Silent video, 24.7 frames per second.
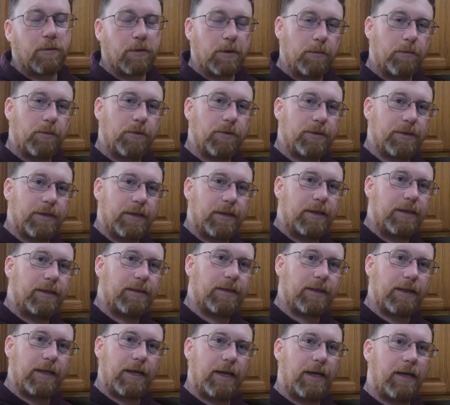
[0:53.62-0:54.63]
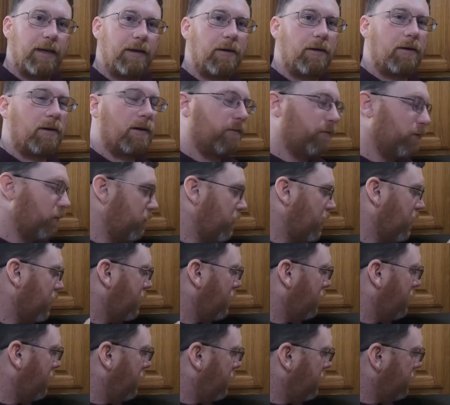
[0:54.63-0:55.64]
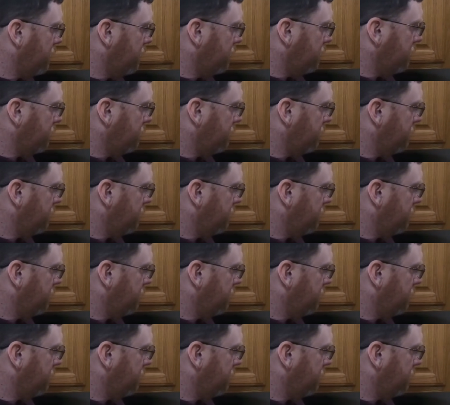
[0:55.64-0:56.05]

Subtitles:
we're presenting today are of a buck and doe.